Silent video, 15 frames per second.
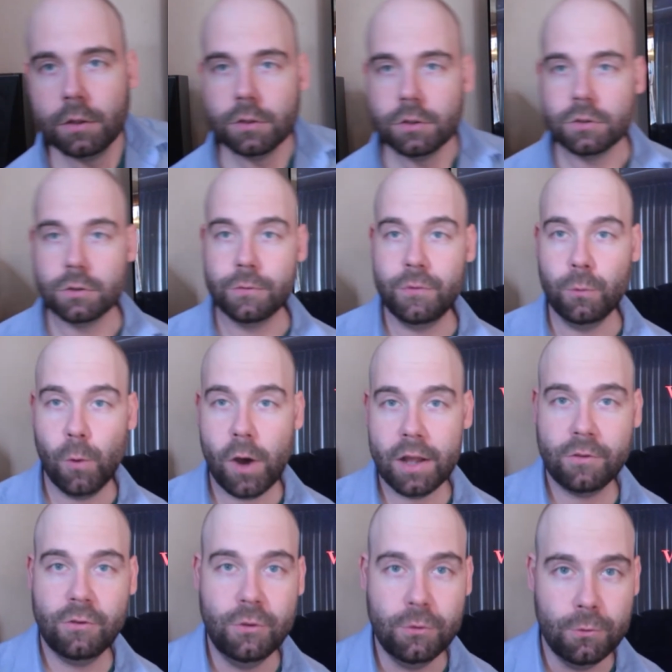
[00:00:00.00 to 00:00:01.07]
So if you
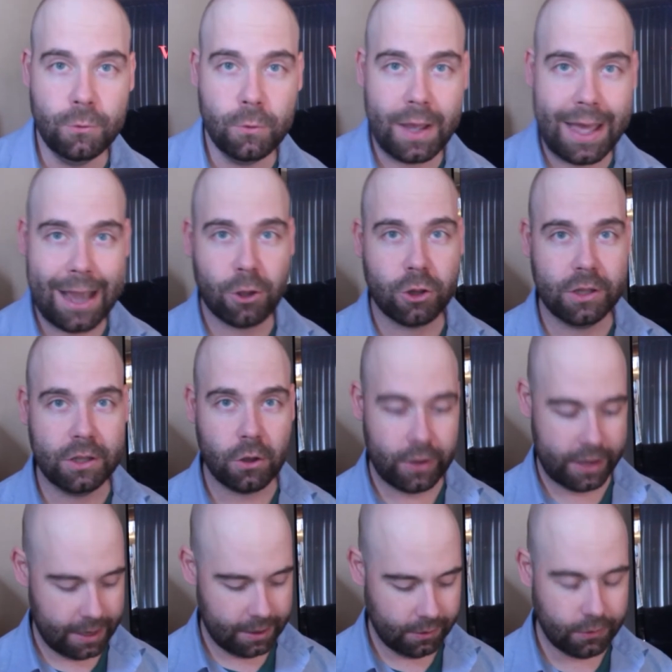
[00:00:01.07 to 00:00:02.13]
want to actually go
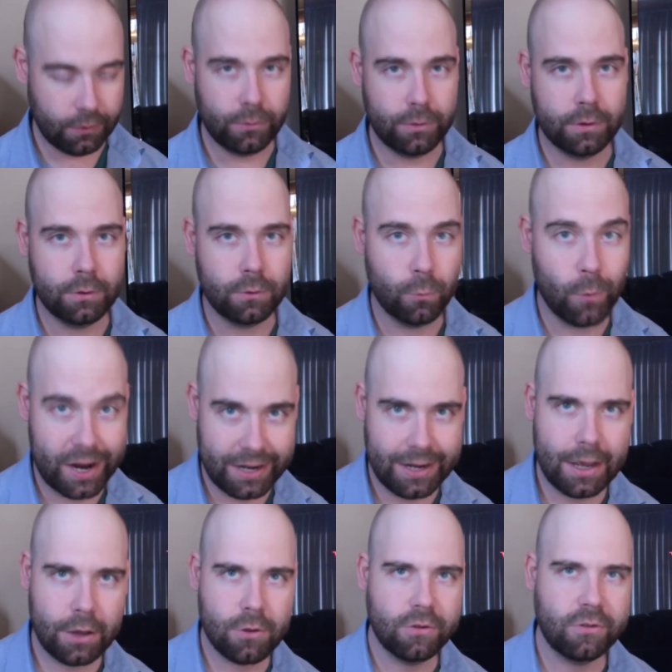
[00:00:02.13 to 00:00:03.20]
ahead and do the
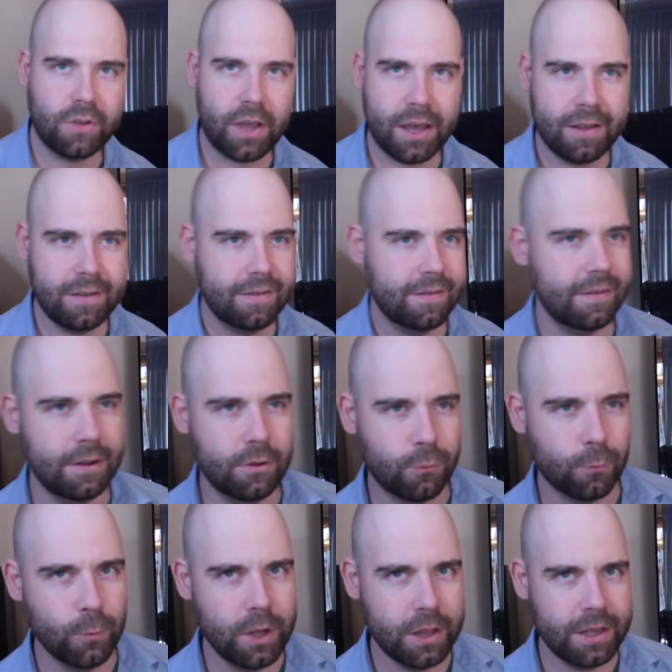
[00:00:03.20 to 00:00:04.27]
writing exercise,
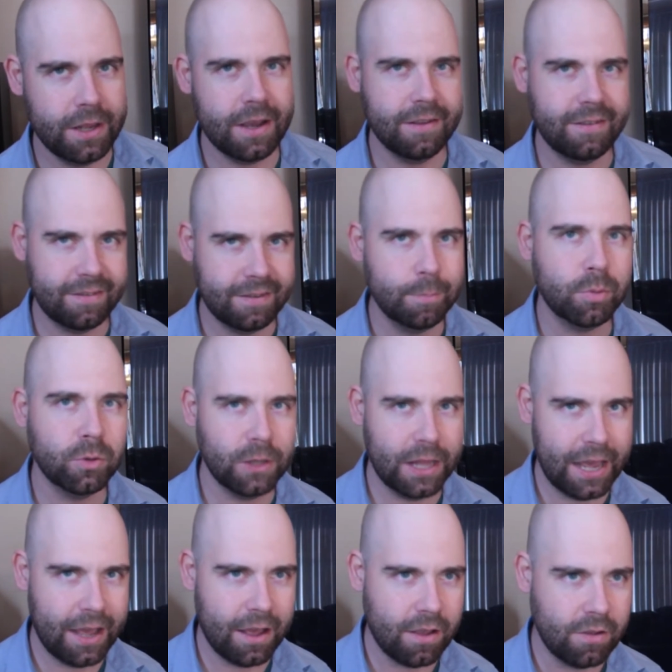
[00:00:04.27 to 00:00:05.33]
it's really as simple
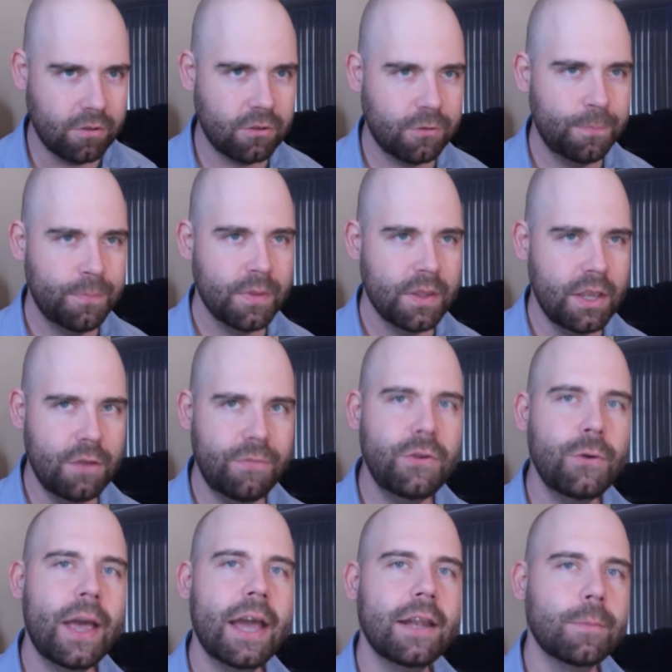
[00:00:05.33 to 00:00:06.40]
as, if
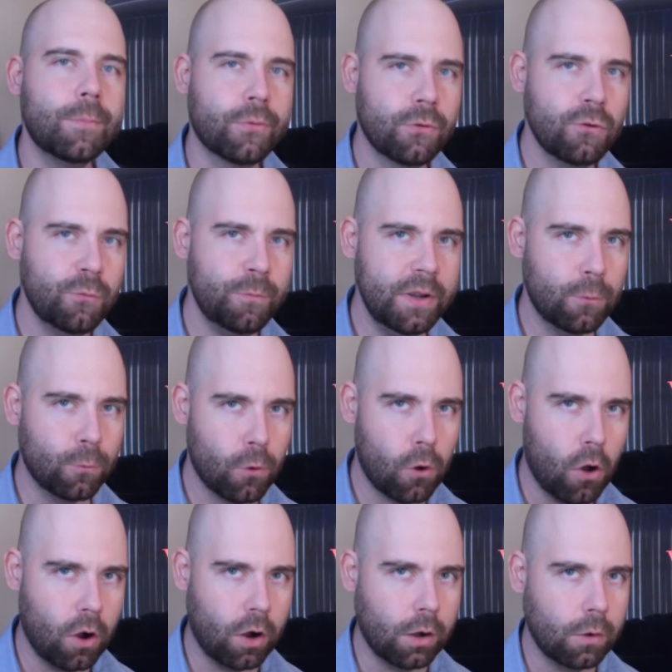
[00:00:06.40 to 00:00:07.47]
you had to prove me
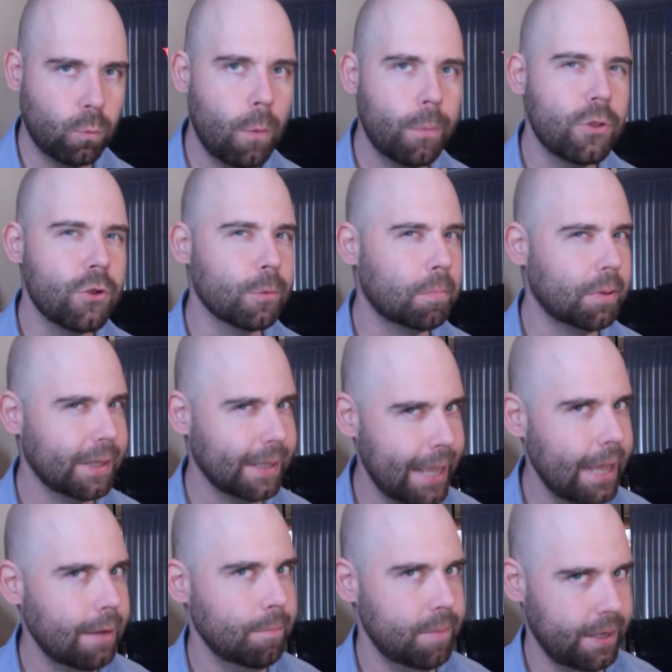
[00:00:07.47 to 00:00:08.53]
wrong, what would your
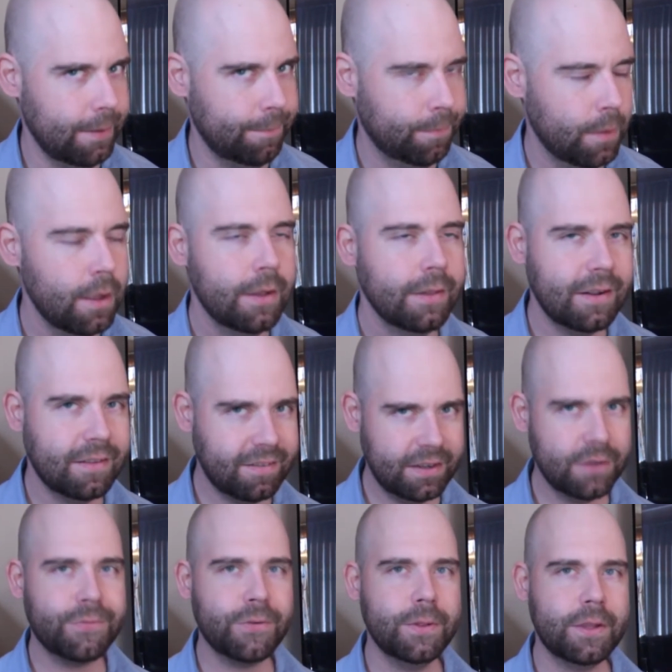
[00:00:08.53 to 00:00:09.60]
plan be? That's
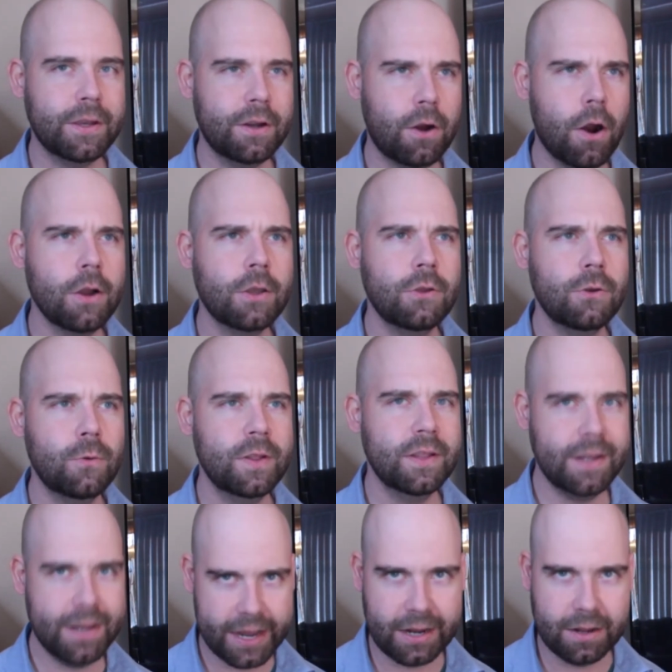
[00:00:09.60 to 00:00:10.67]
different than argue in
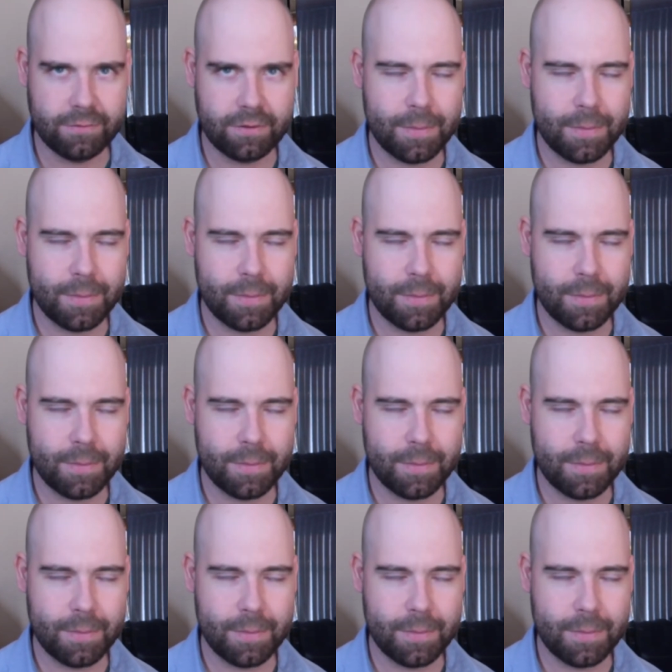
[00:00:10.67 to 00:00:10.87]
the negative.